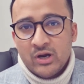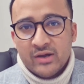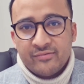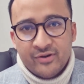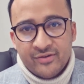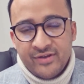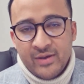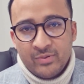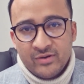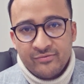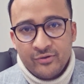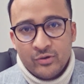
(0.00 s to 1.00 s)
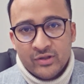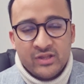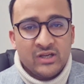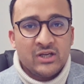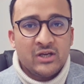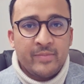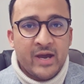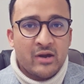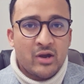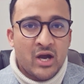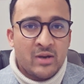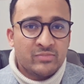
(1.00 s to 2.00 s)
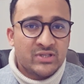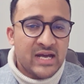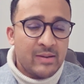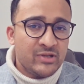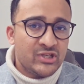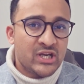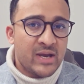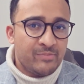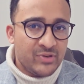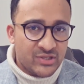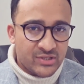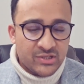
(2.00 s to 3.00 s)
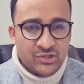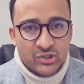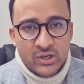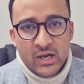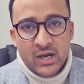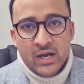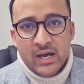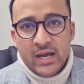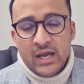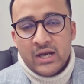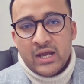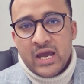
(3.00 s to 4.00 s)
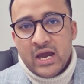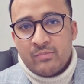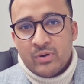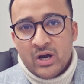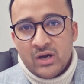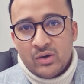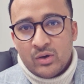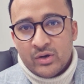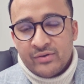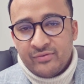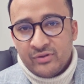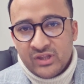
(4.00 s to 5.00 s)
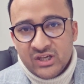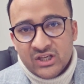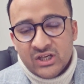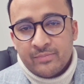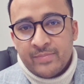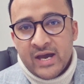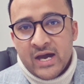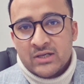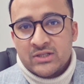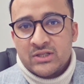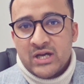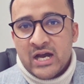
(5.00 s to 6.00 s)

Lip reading: Like, for example, if you are thinking about establishing a business in Canberra, or if you're thinking about